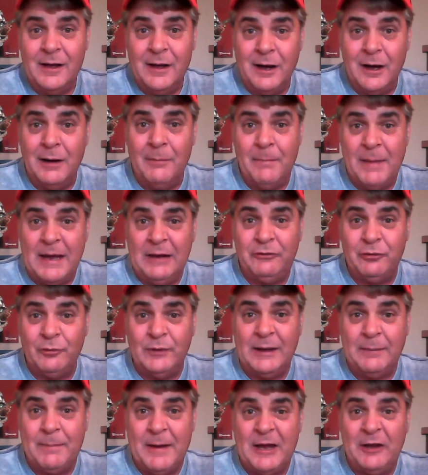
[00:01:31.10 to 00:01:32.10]
a Major
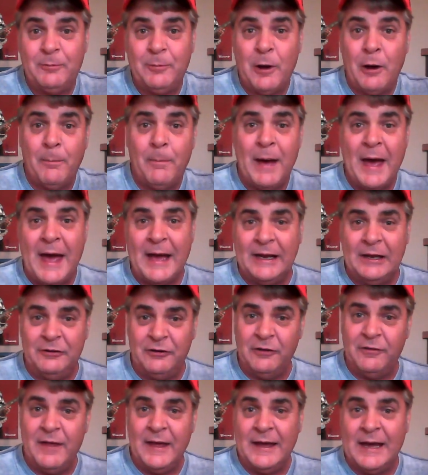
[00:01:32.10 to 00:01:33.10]
League Baseball package.
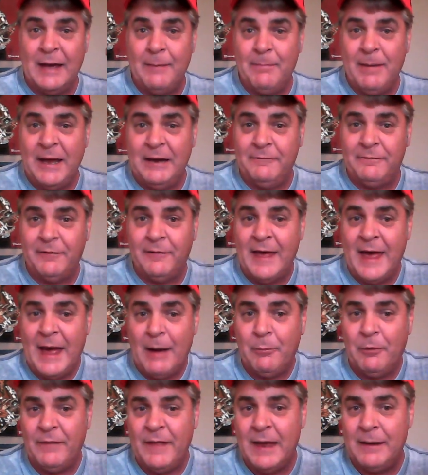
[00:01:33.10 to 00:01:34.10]
You think I paid for that
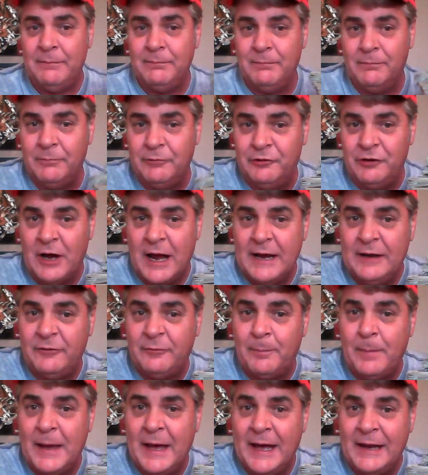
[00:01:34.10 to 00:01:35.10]
with that Giants
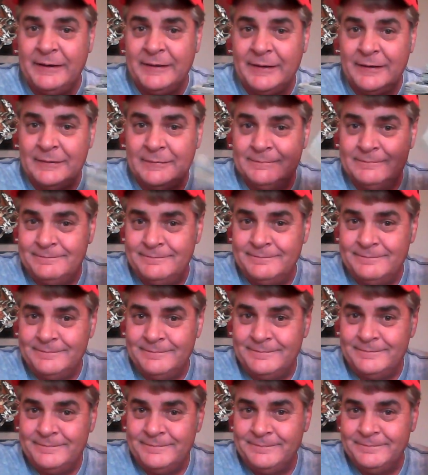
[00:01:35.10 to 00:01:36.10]
bet?
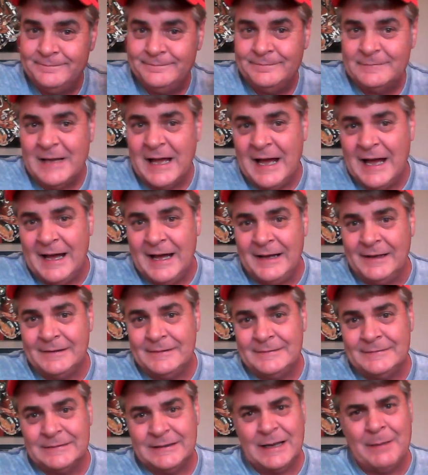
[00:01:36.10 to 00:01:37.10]
Huh?
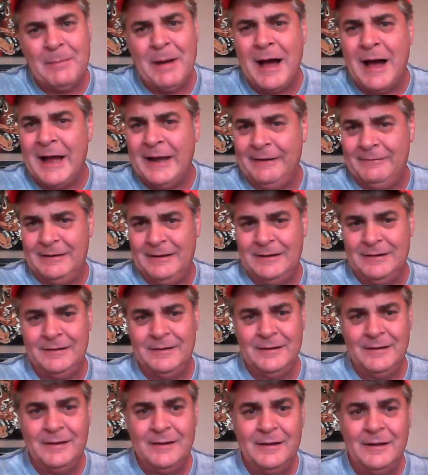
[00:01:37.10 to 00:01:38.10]
Come on.
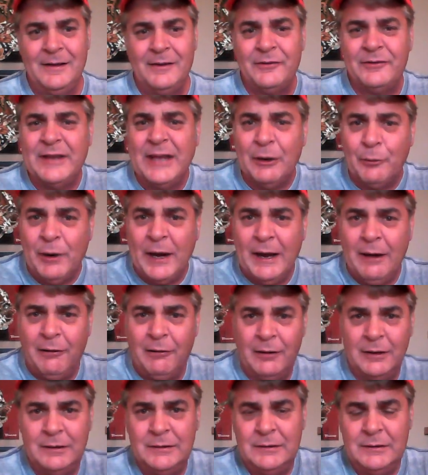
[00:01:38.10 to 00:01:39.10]
Let's get real.
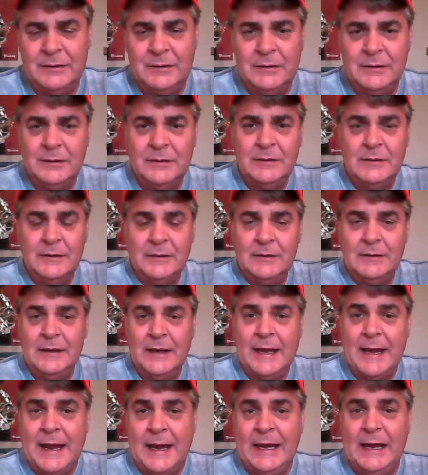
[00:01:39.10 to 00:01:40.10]

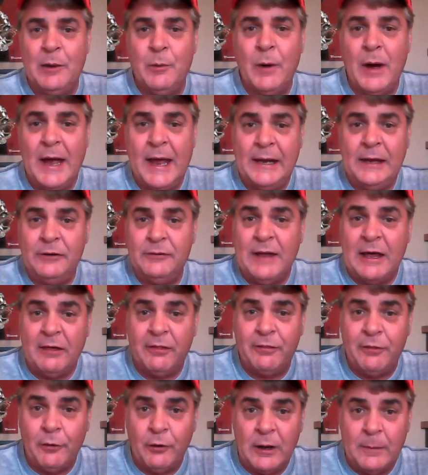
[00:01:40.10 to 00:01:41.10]
Anyway, take
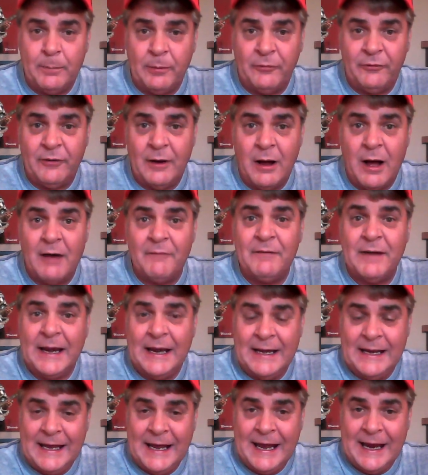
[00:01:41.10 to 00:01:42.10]
30% off
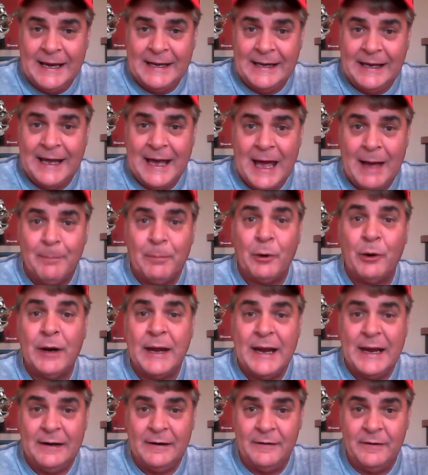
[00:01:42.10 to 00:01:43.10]
any handicapper
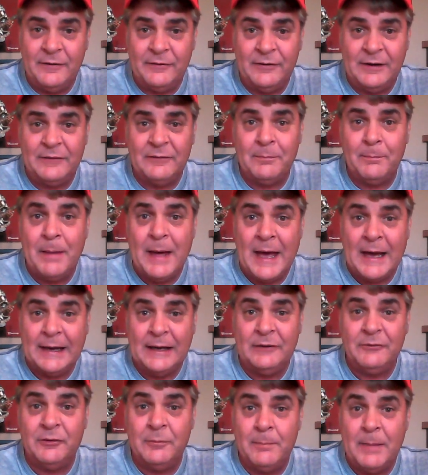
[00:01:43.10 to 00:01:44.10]
into the season
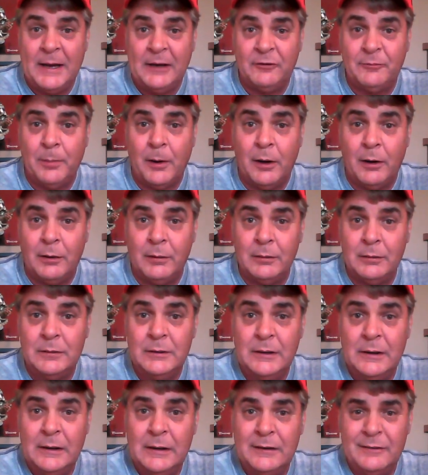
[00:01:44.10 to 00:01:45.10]
package in baseball.
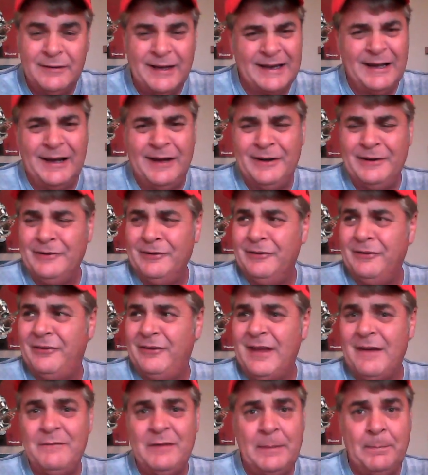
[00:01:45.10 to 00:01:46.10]
It's like
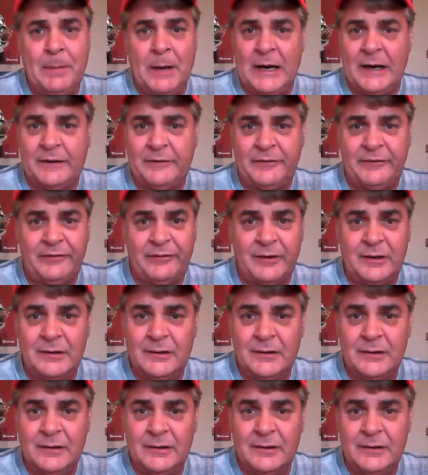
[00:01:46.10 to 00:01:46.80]
$170.